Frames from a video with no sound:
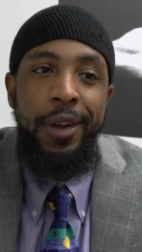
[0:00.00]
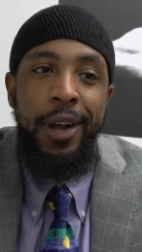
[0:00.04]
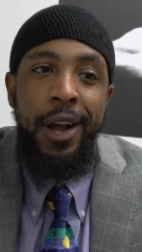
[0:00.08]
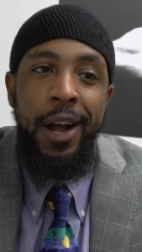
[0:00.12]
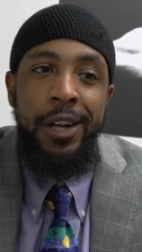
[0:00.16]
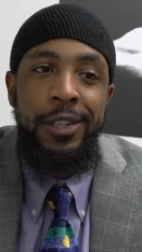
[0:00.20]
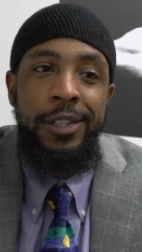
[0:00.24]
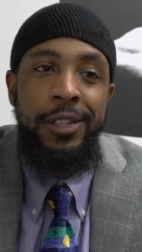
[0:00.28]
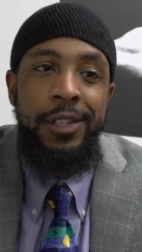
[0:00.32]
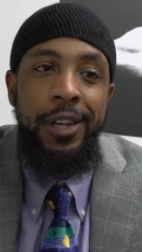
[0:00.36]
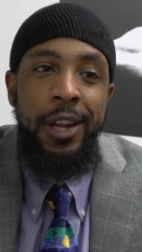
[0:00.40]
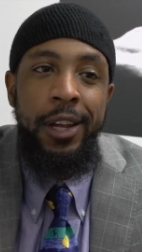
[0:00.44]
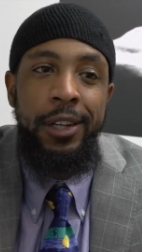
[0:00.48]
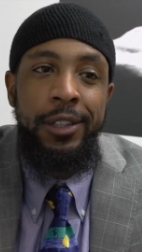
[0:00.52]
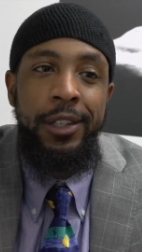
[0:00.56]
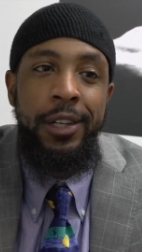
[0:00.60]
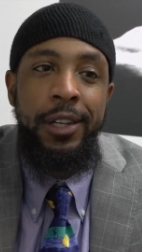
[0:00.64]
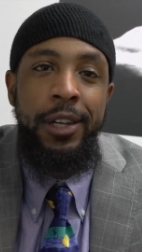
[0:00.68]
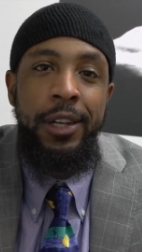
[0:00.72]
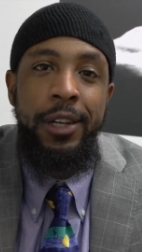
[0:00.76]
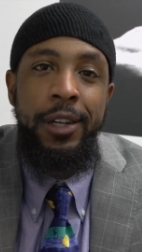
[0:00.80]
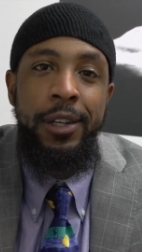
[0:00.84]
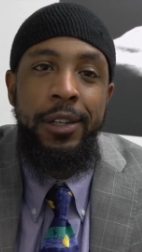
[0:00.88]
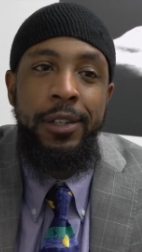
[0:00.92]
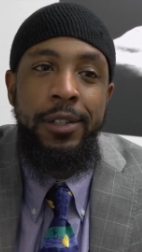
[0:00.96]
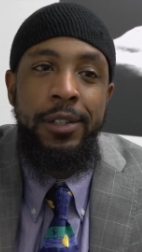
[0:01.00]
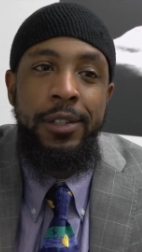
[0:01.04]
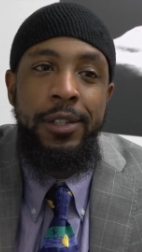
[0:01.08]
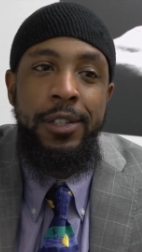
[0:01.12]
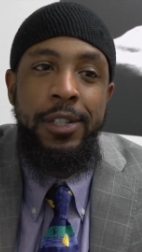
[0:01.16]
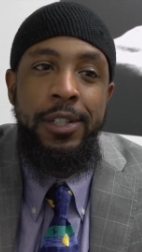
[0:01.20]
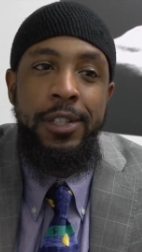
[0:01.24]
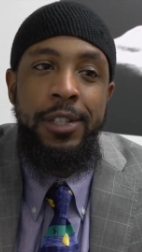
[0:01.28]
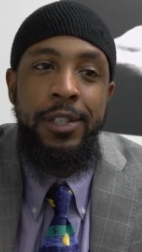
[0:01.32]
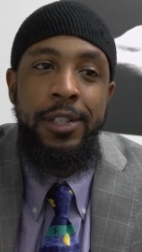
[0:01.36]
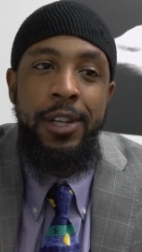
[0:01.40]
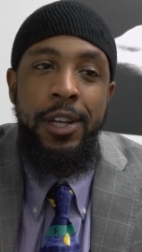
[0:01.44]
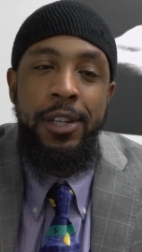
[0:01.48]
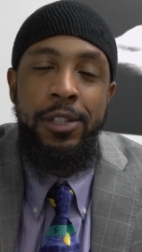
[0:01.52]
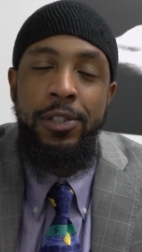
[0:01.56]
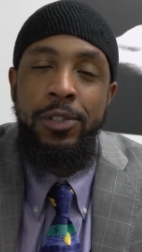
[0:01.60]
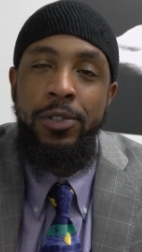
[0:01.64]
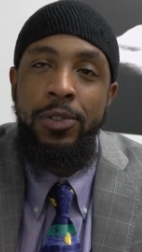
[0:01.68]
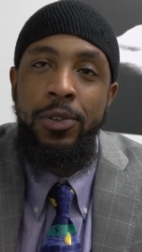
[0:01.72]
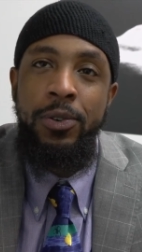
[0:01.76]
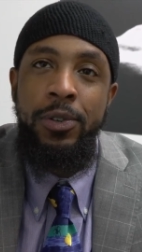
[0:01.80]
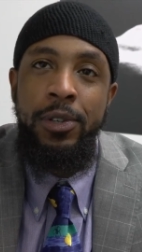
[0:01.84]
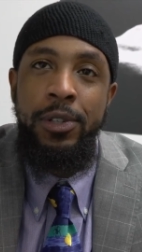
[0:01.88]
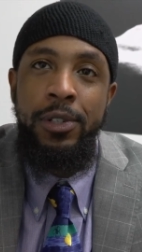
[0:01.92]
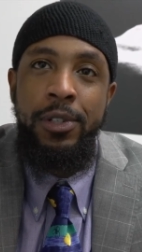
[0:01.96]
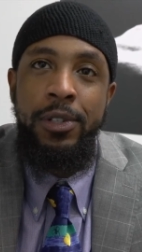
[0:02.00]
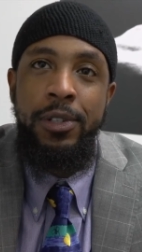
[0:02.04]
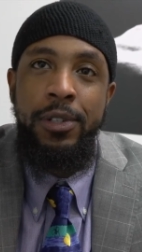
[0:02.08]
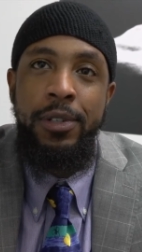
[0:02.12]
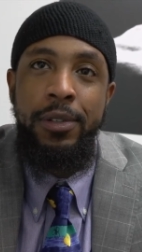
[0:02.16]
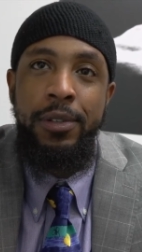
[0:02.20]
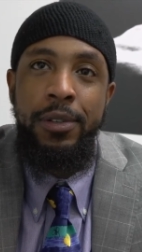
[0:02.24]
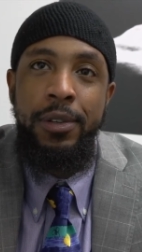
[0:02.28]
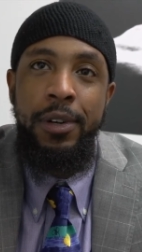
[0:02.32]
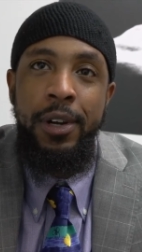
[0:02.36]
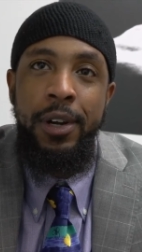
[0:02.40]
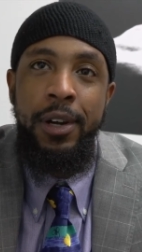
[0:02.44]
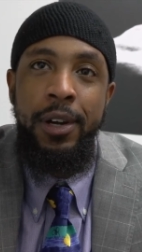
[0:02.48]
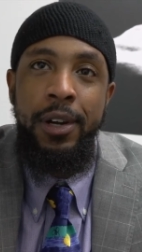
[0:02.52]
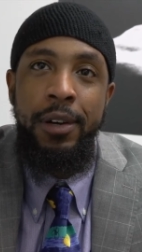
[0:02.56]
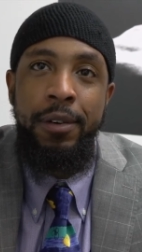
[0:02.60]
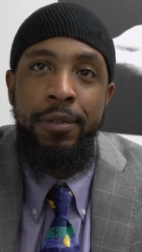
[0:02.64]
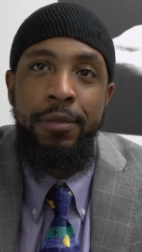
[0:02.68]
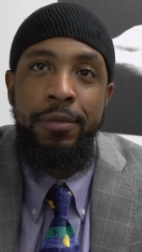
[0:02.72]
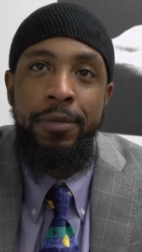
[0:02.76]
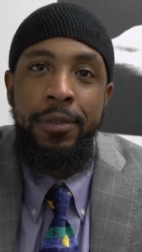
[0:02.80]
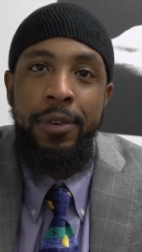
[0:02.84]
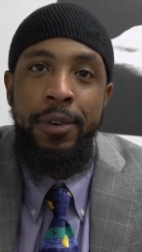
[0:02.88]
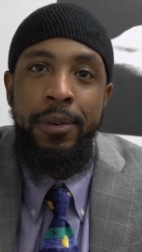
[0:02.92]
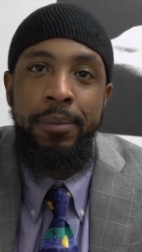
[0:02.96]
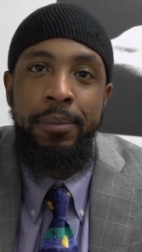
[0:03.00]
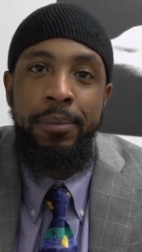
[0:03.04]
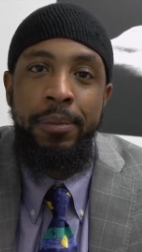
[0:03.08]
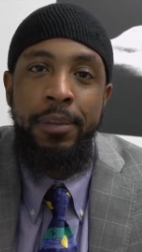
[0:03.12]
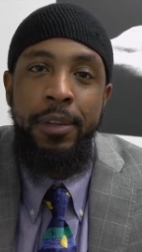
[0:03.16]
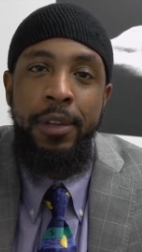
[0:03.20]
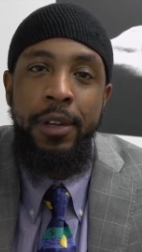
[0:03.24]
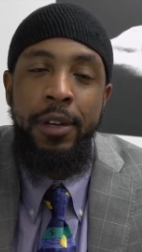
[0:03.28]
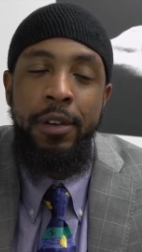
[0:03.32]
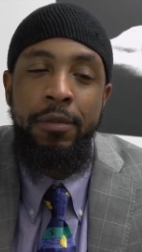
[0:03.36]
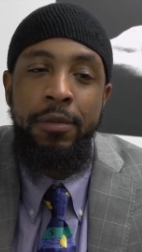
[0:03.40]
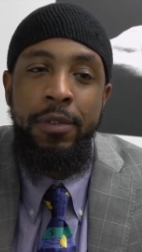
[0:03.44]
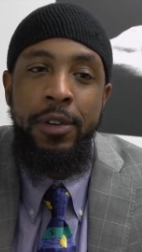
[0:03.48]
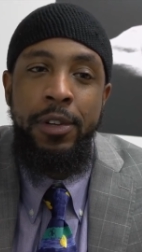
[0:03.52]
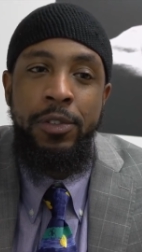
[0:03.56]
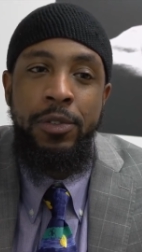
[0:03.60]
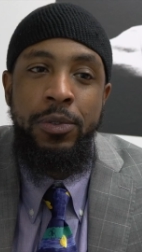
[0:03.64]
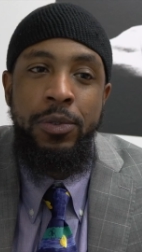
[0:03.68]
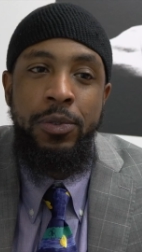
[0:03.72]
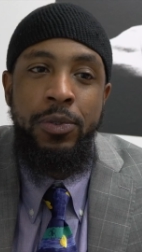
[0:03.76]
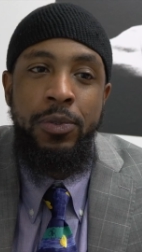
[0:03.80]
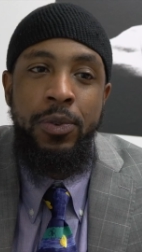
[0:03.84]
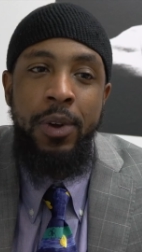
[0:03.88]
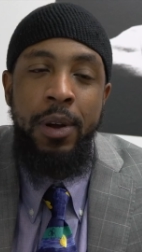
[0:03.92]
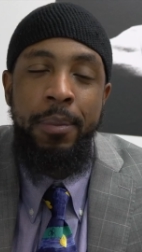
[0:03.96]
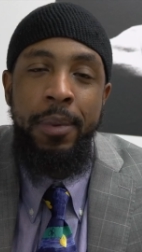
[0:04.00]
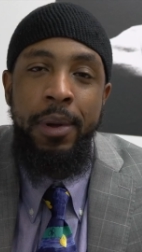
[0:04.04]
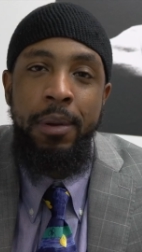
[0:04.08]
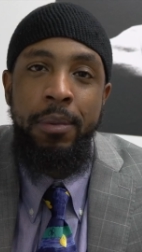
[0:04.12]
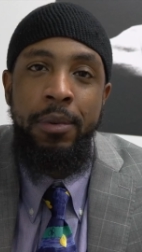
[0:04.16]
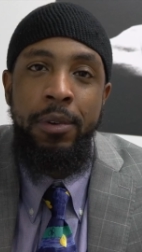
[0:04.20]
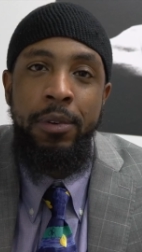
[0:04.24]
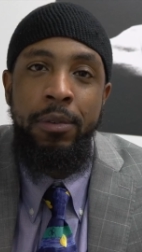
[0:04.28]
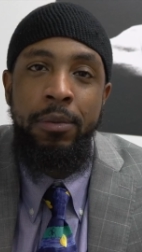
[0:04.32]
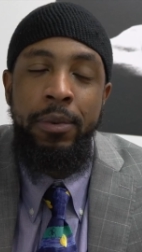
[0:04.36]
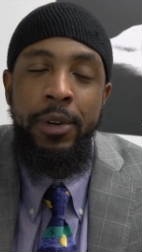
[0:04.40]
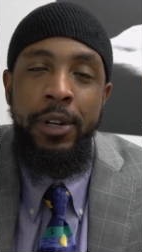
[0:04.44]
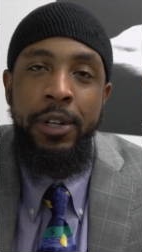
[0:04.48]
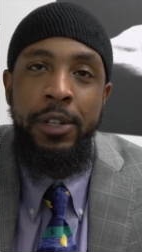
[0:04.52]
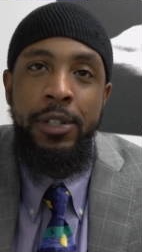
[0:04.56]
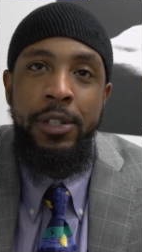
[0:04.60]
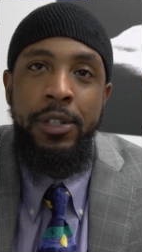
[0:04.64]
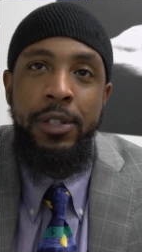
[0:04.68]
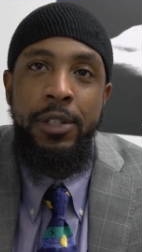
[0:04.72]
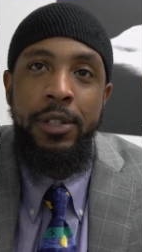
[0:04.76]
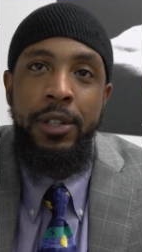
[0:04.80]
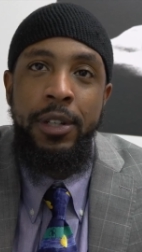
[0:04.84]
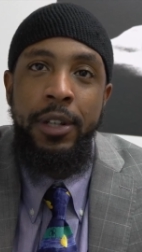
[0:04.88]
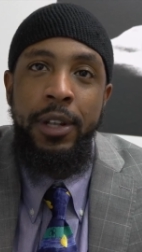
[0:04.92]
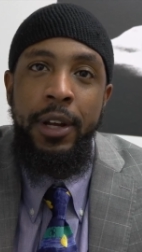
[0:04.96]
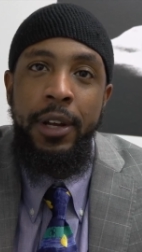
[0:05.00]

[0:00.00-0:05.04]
I just like to hear the success stories uh, from individuals who I'm able to reach,